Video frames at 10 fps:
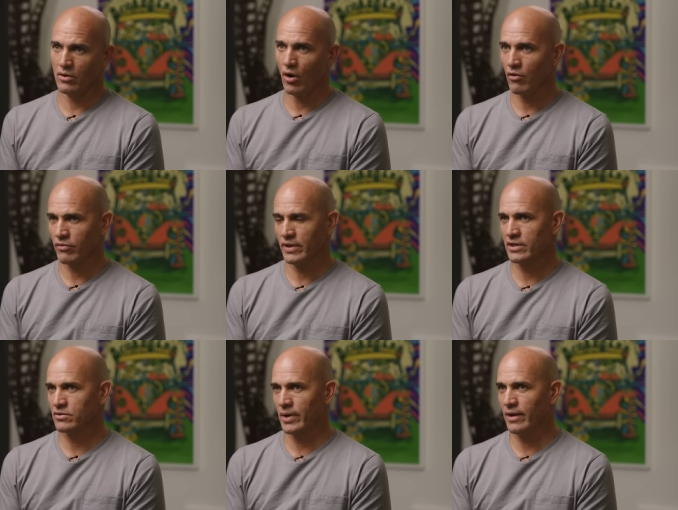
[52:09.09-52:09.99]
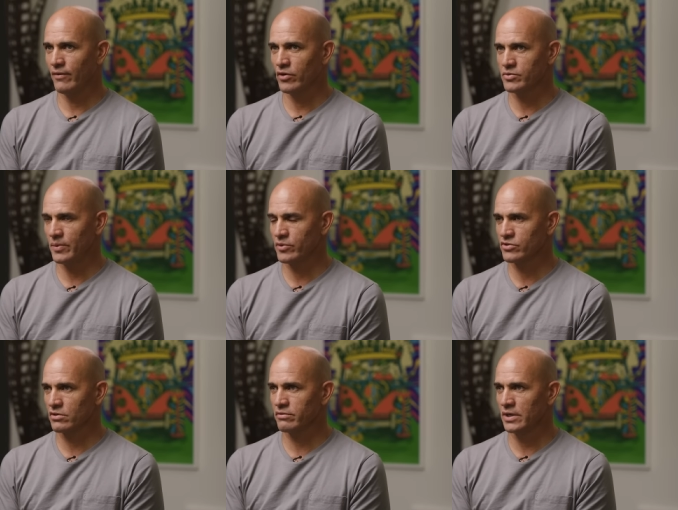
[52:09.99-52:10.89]
golf. And that's the way I've always been with
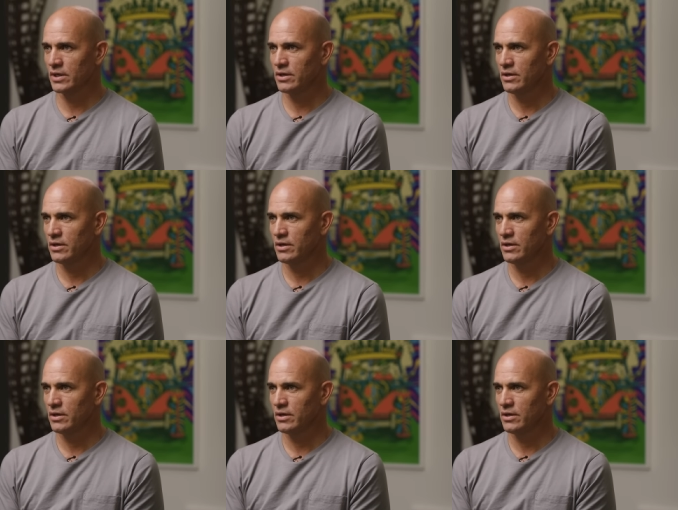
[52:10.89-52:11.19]
surfing.